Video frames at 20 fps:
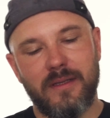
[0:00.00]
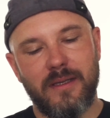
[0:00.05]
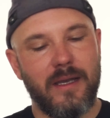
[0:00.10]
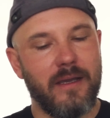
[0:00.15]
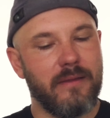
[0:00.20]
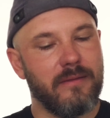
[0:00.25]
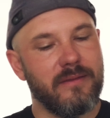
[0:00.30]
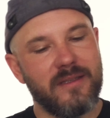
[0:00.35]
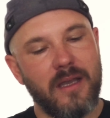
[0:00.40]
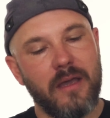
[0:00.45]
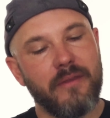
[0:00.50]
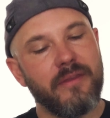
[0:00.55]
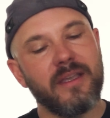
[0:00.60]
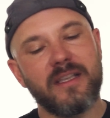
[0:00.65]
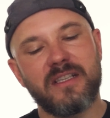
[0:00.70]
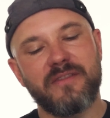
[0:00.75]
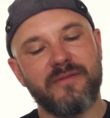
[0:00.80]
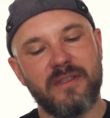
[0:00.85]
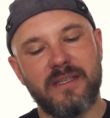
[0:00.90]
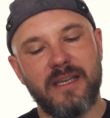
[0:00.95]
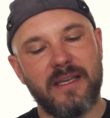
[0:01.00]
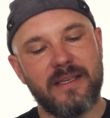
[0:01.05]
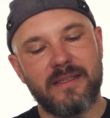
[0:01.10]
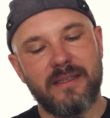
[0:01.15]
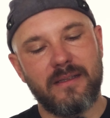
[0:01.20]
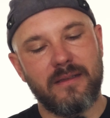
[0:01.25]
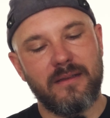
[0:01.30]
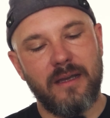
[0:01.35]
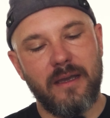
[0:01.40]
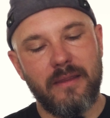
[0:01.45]
I think it's
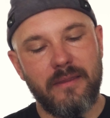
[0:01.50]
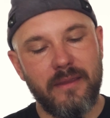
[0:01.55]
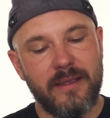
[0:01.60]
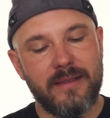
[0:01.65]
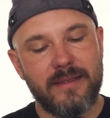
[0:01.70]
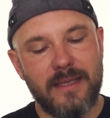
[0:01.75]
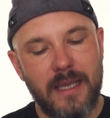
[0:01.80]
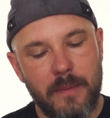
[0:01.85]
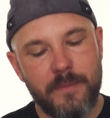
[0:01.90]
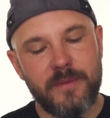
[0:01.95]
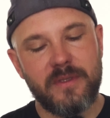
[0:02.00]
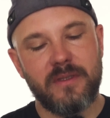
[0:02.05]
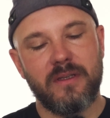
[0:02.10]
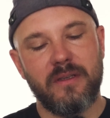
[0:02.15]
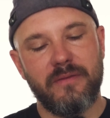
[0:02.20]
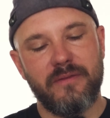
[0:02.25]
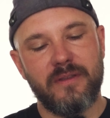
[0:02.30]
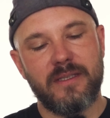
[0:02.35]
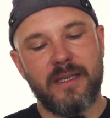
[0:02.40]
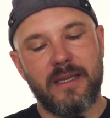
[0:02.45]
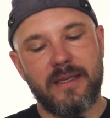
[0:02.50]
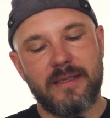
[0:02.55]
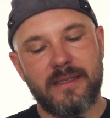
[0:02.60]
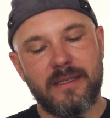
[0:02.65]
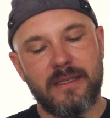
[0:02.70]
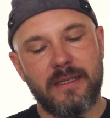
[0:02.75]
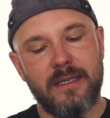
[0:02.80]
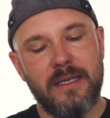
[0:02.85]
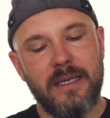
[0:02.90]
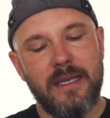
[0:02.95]
fantastic. I think it's absolutely
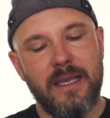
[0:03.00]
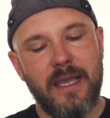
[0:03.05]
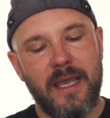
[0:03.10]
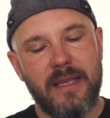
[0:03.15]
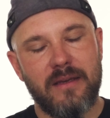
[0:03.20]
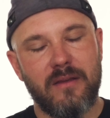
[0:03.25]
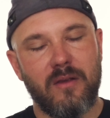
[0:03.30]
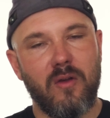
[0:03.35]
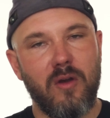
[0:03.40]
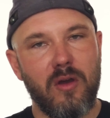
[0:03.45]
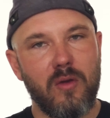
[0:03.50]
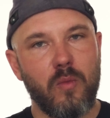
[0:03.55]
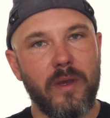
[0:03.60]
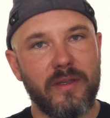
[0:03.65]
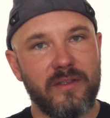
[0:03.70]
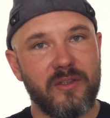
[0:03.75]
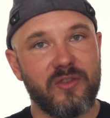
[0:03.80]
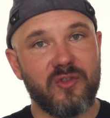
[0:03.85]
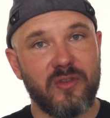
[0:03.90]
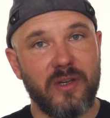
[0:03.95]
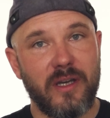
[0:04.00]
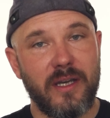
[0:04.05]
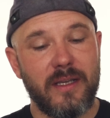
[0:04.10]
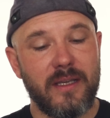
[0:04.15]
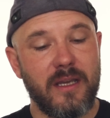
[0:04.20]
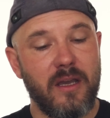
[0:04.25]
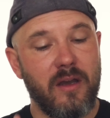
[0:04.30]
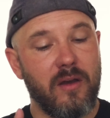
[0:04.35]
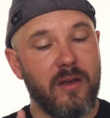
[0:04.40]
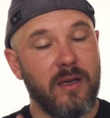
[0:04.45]
fantastic and I can't wait to try it.
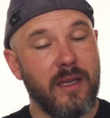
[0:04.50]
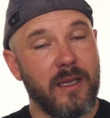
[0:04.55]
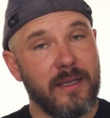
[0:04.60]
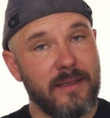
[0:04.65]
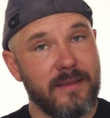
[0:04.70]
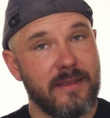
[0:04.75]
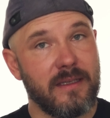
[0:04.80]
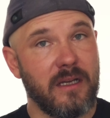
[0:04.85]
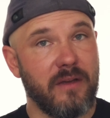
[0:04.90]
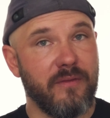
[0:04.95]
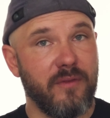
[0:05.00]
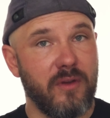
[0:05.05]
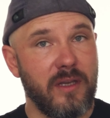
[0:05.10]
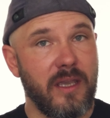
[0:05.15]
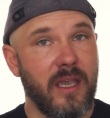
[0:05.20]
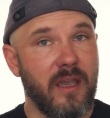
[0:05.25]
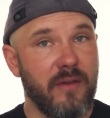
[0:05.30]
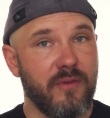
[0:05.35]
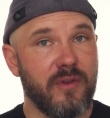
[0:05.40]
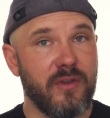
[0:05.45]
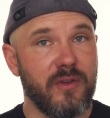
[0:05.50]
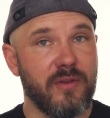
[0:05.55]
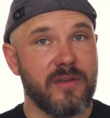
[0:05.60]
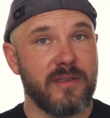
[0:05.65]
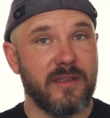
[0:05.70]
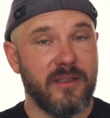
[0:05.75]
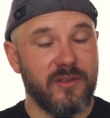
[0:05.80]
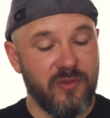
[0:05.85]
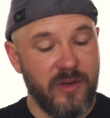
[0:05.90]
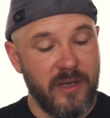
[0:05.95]
Now, like I said, I've only ever
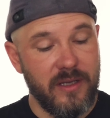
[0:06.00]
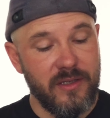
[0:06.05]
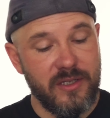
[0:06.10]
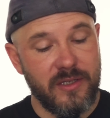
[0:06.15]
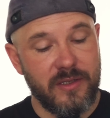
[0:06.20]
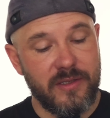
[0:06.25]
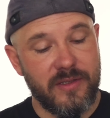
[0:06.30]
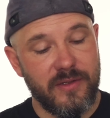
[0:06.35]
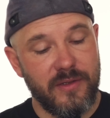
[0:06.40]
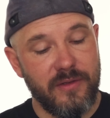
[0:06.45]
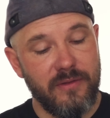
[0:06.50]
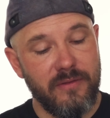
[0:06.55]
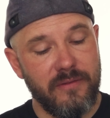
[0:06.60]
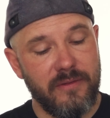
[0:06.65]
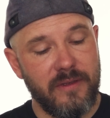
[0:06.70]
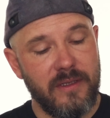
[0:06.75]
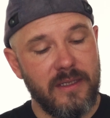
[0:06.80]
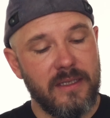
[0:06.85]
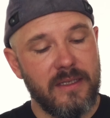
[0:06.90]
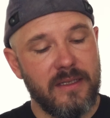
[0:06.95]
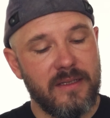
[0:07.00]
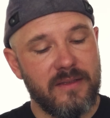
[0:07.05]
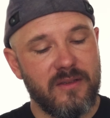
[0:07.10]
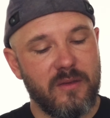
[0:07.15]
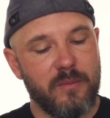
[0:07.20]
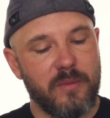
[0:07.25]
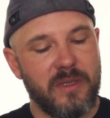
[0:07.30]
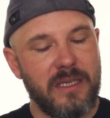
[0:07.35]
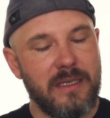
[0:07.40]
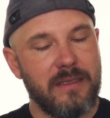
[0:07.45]
used the Trangia stove, so
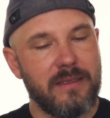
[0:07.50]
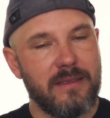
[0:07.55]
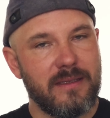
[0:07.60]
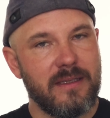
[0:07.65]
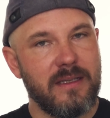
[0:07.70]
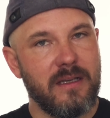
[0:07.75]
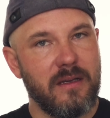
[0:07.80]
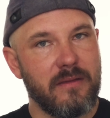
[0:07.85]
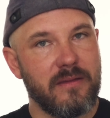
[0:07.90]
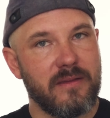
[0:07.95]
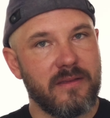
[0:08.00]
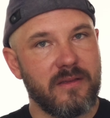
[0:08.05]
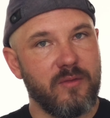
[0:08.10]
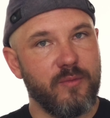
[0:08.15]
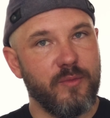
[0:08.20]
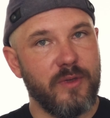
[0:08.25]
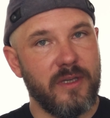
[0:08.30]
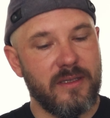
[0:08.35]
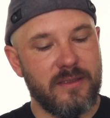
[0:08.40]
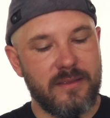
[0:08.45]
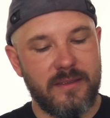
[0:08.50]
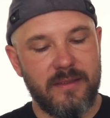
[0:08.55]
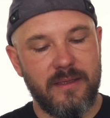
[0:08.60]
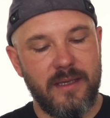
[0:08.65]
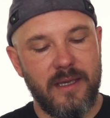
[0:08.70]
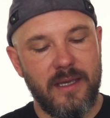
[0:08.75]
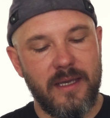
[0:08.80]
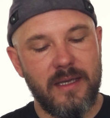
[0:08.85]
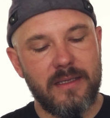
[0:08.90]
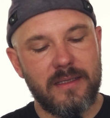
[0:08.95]
I'm keen to see how this compares to
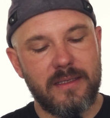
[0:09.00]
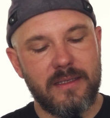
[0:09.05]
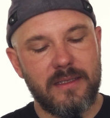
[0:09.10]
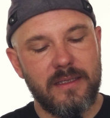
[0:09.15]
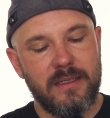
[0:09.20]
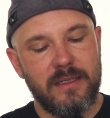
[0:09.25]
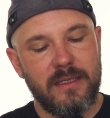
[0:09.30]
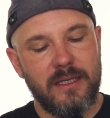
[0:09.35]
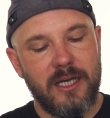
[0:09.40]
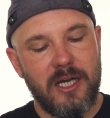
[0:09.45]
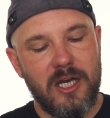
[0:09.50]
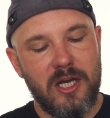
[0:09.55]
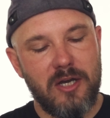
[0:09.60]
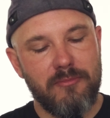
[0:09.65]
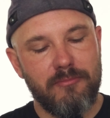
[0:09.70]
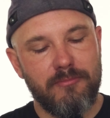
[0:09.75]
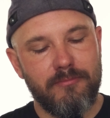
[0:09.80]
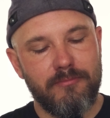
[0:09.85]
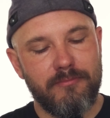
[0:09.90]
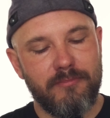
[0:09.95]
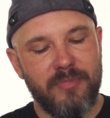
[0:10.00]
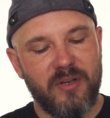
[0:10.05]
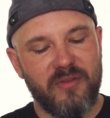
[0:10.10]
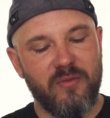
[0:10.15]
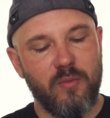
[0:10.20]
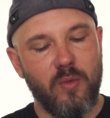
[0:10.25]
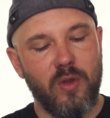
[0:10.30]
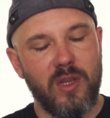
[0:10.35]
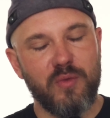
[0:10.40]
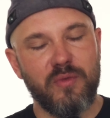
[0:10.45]
that. But
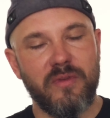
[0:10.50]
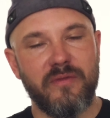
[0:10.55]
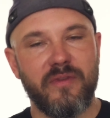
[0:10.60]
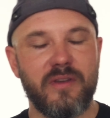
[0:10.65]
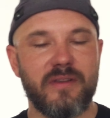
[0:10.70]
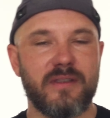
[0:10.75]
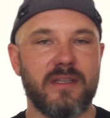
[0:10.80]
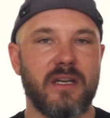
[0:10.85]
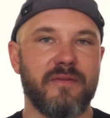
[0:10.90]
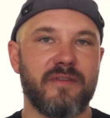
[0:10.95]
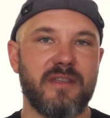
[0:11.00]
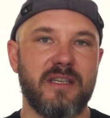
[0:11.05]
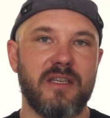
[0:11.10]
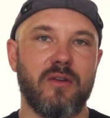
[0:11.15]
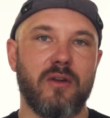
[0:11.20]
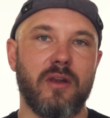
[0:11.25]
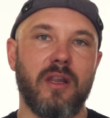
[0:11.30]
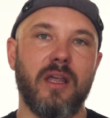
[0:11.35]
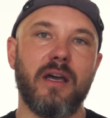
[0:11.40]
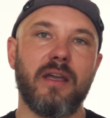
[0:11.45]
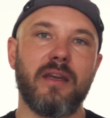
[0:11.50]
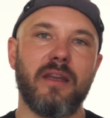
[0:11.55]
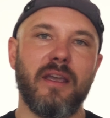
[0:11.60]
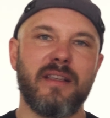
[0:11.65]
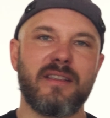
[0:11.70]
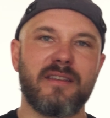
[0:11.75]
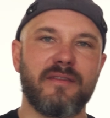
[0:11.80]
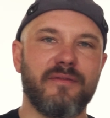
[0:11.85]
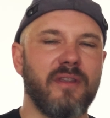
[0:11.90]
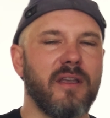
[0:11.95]
from all the reviews that I've seen online,
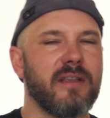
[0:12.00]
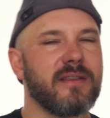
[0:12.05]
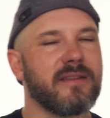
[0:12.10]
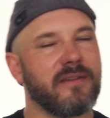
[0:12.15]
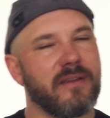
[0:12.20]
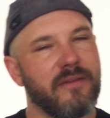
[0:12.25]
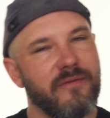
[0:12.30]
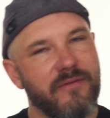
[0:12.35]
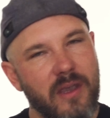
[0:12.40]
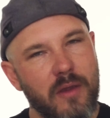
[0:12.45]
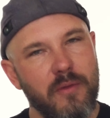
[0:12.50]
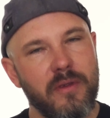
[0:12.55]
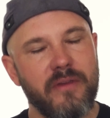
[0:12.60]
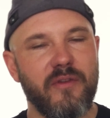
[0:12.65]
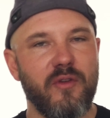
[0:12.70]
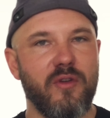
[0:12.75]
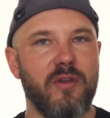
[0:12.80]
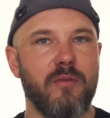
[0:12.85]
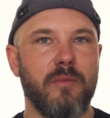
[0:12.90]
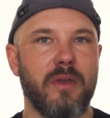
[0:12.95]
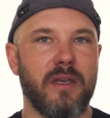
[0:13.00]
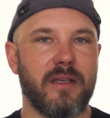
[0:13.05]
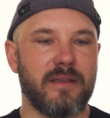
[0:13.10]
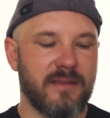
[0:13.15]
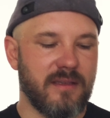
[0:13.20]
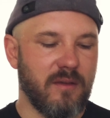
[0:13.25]
it's very, very mixed.